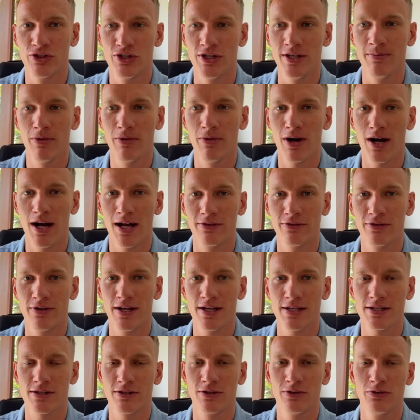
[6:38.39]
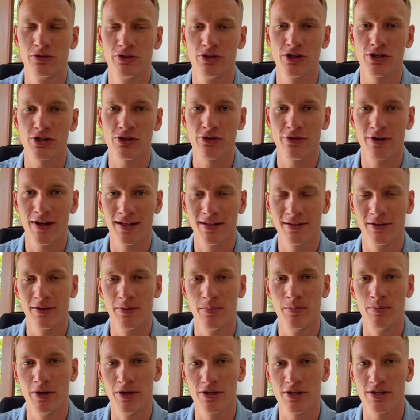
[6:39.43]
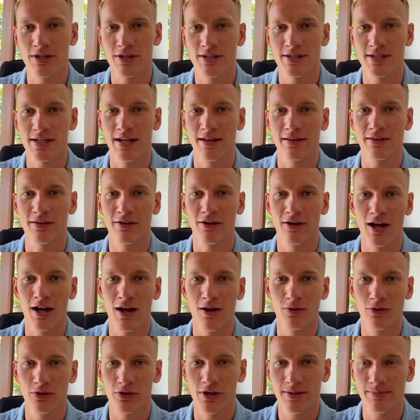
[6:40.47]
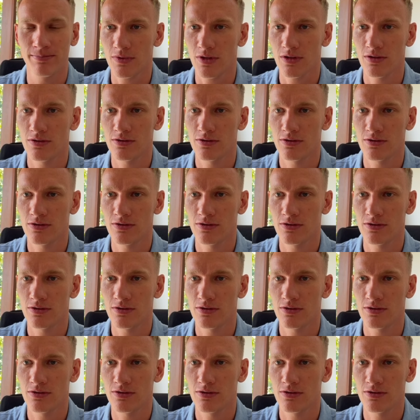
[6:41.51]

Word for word: Gmail address you just created the Merchant Center account on.